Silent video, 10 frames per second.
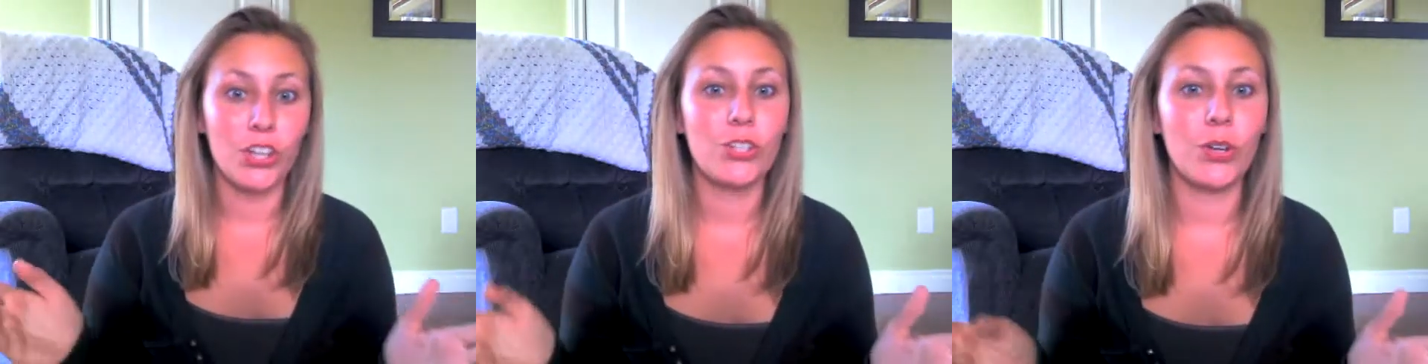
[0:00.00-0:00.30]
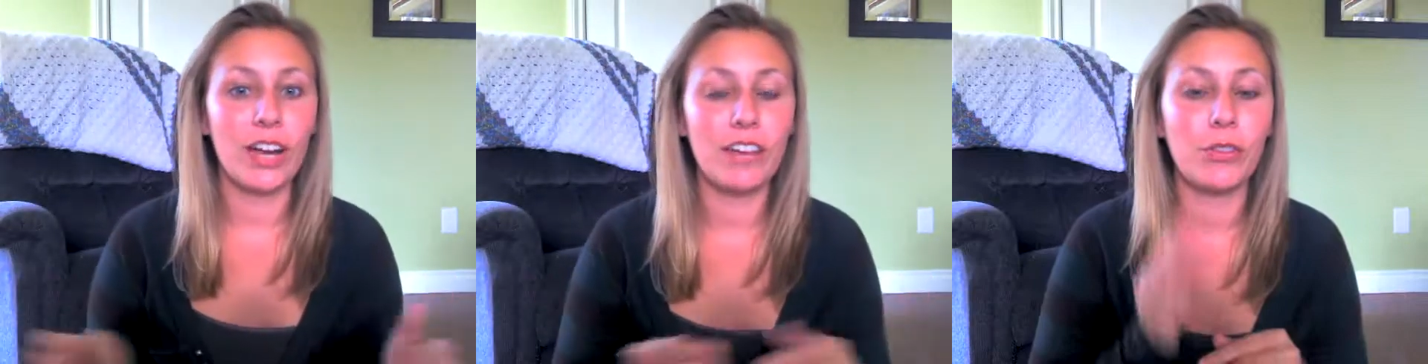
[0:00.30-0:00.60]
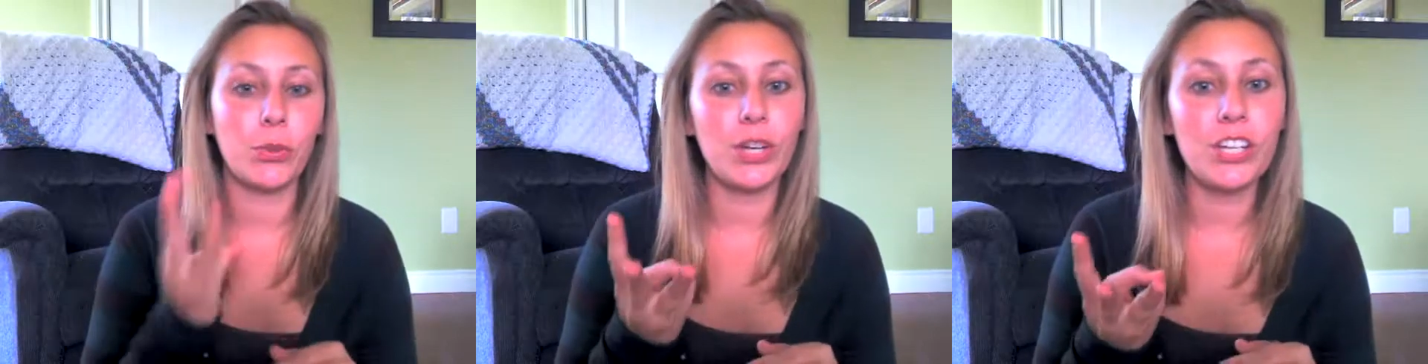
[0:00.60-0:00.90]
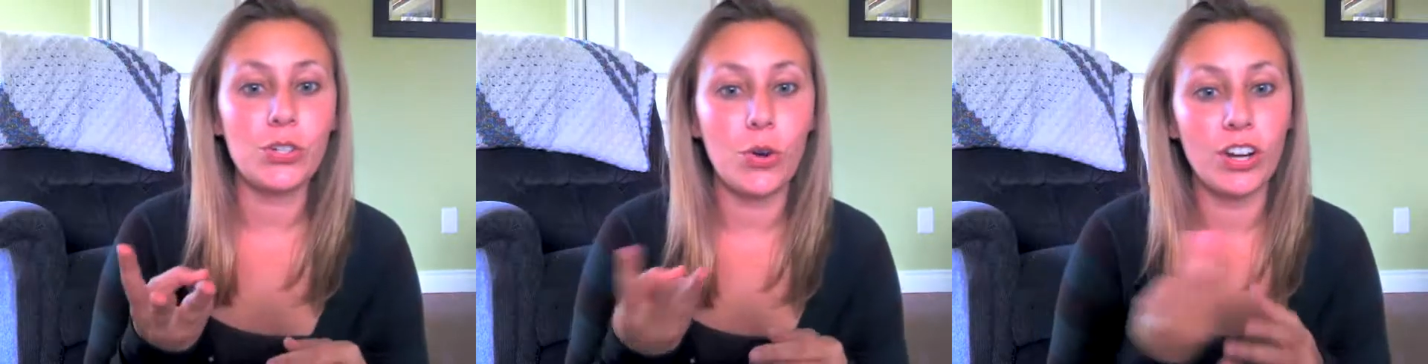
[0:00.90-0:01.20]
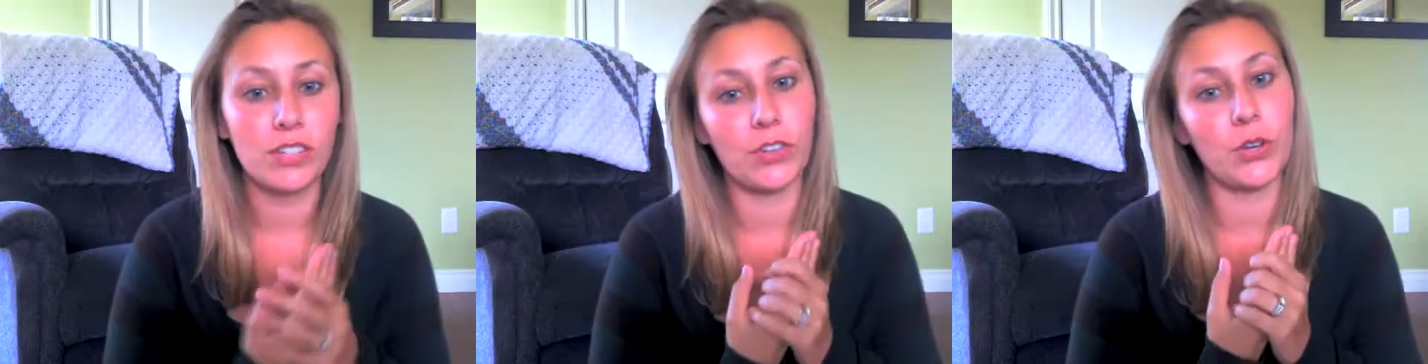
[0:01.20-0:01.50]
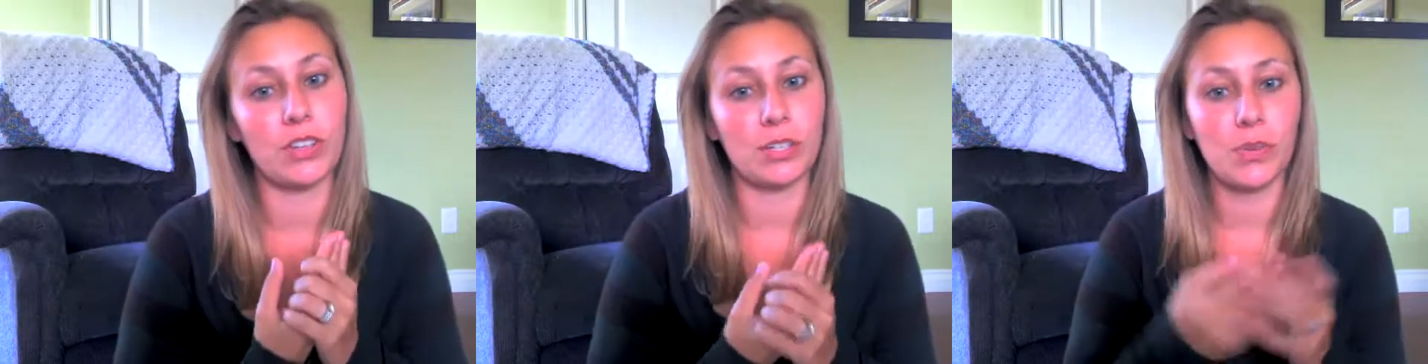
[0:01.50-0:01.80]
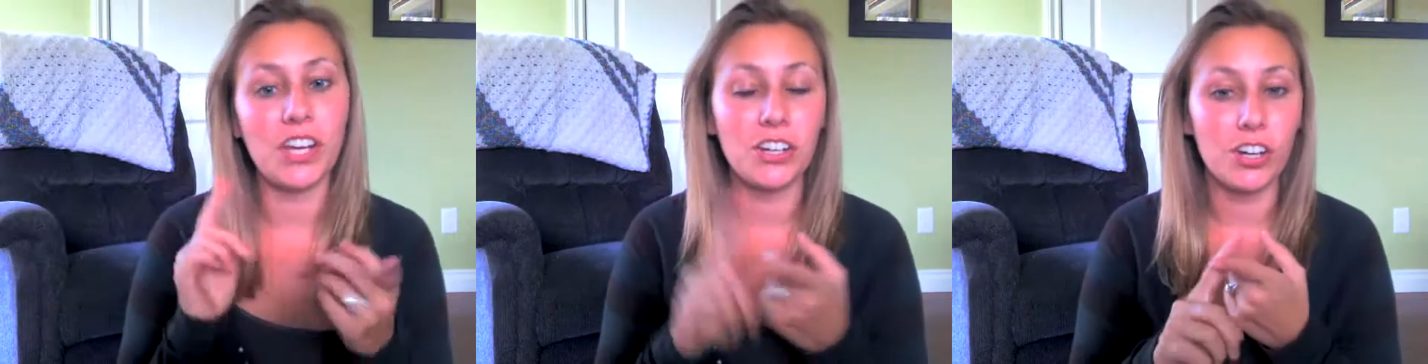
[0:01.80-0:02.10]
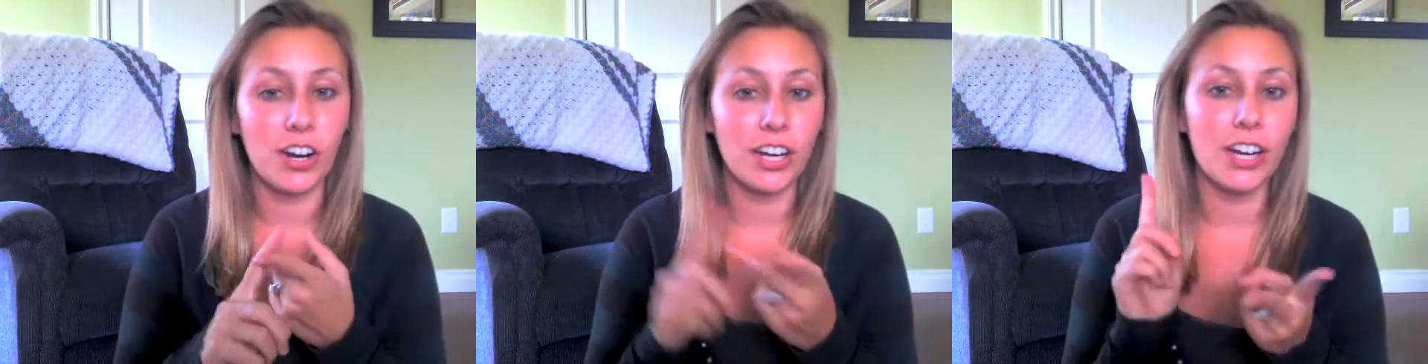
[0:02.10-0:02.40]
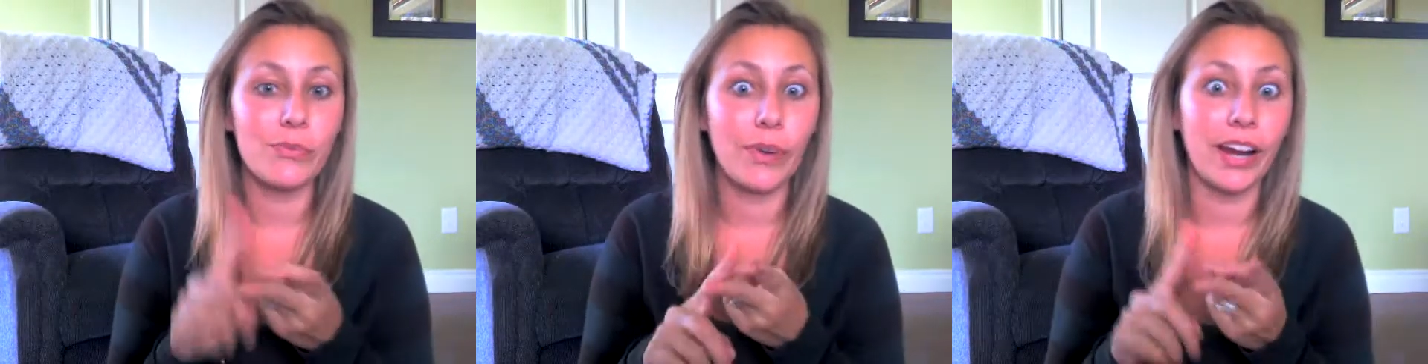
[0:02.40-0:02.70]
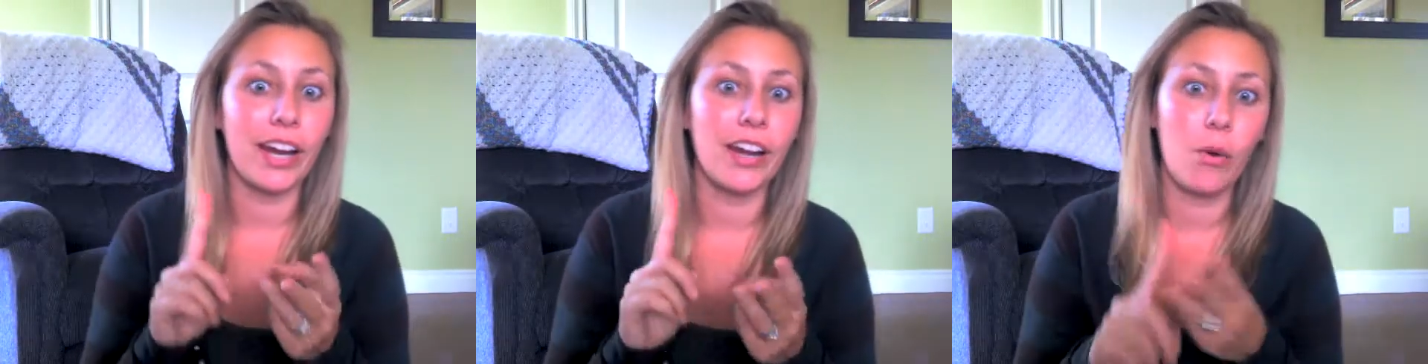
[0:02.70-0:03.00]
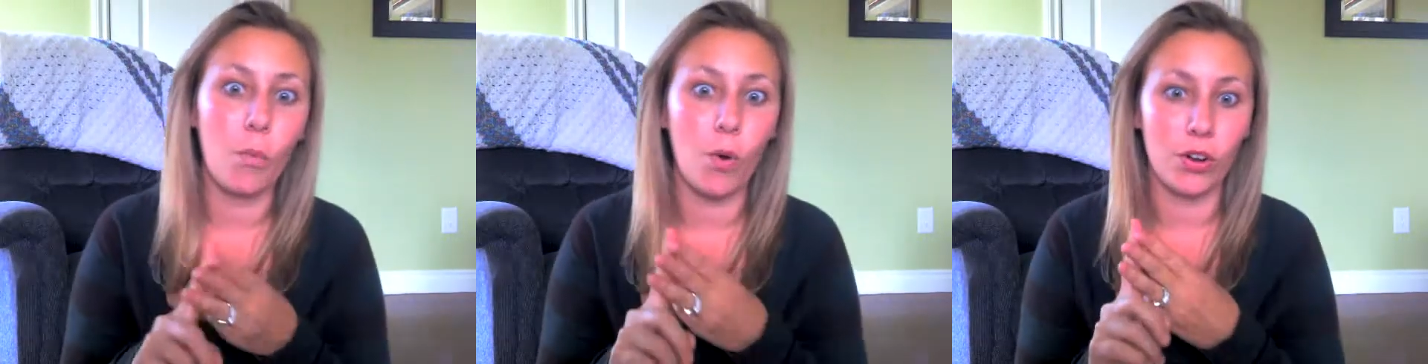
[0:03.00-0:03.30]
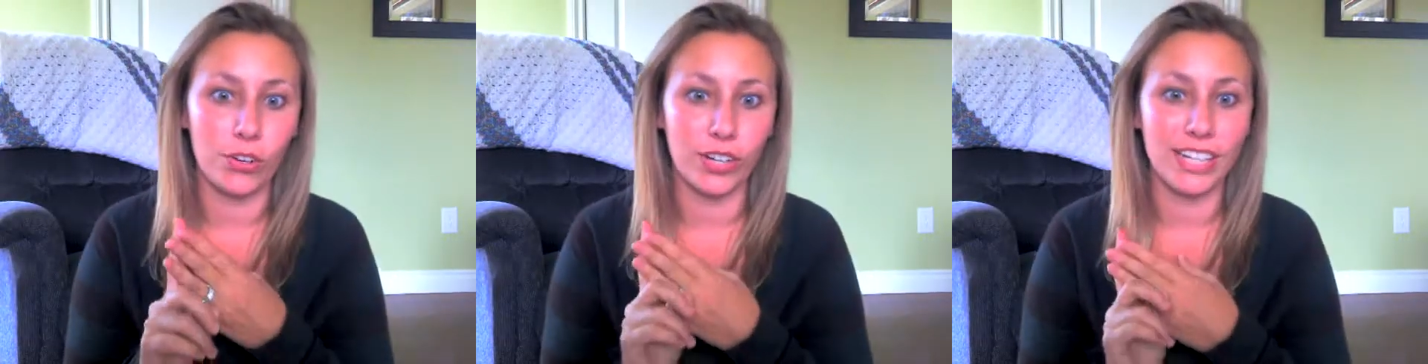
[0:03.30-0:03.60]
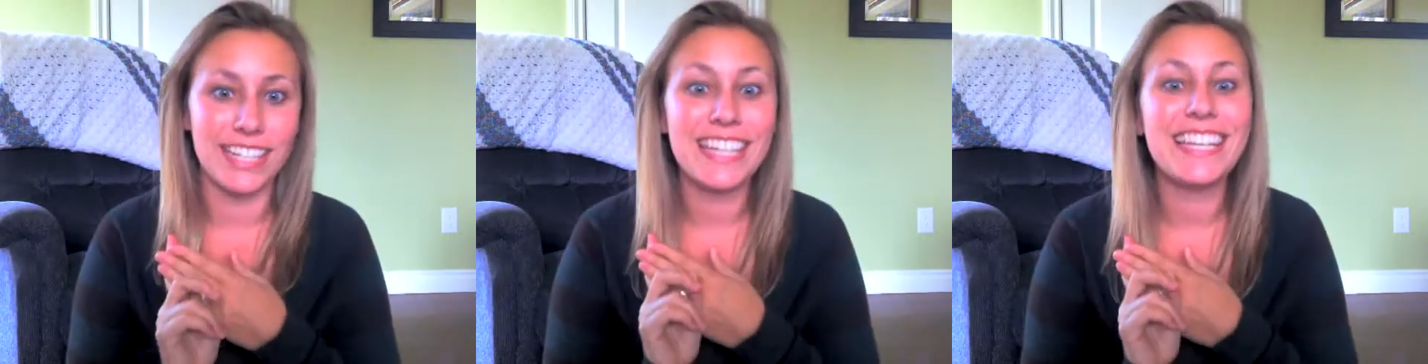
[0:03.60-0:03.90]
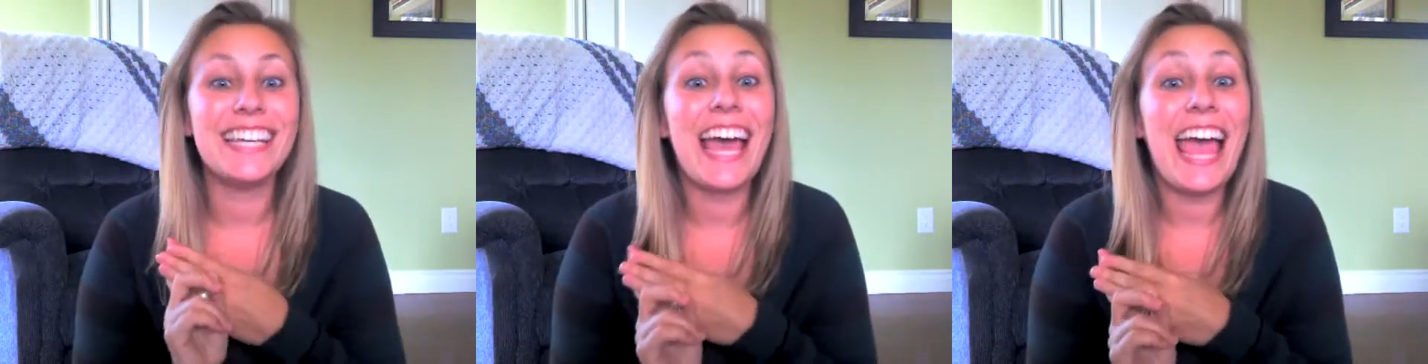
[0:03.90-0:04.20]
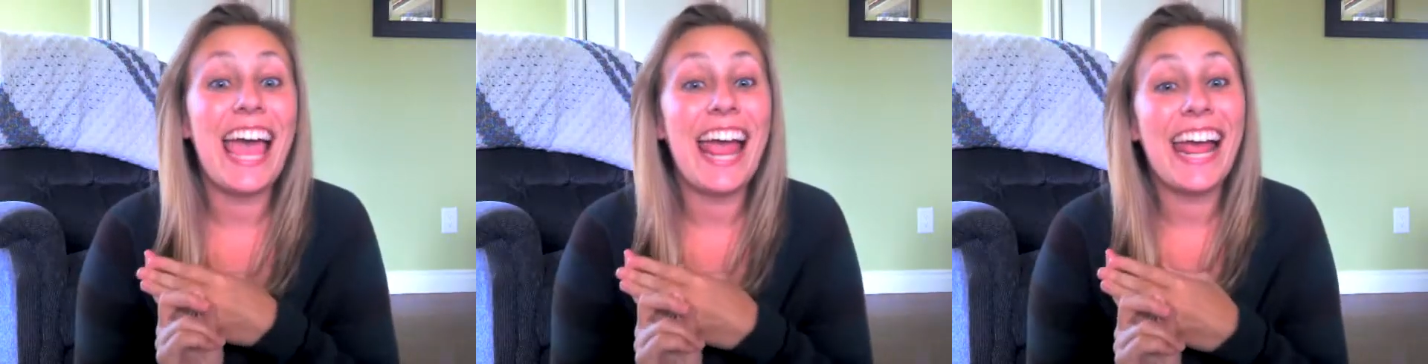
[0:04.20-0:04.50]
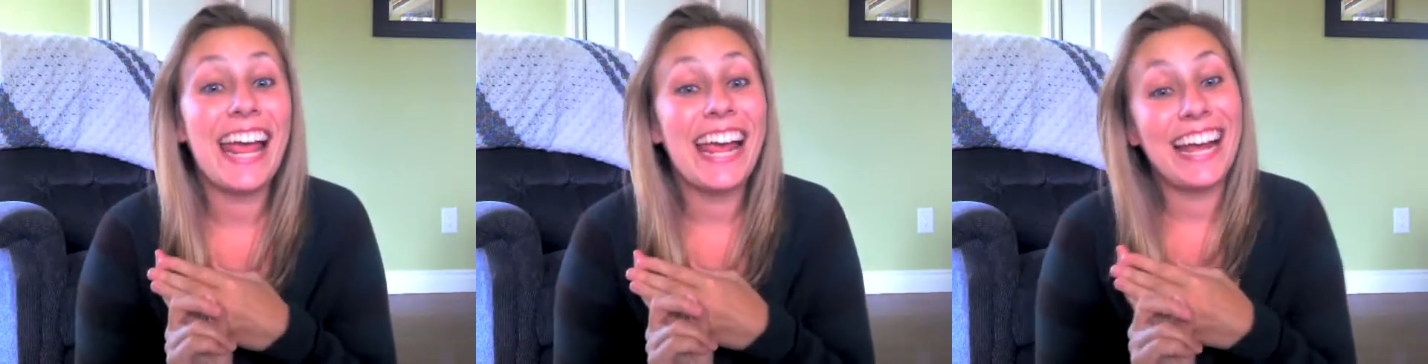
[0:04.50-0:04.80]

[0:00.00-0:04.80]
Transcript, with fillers: So I have three stores for you this week, Target, Rite Aid, and Walgreens. Yay!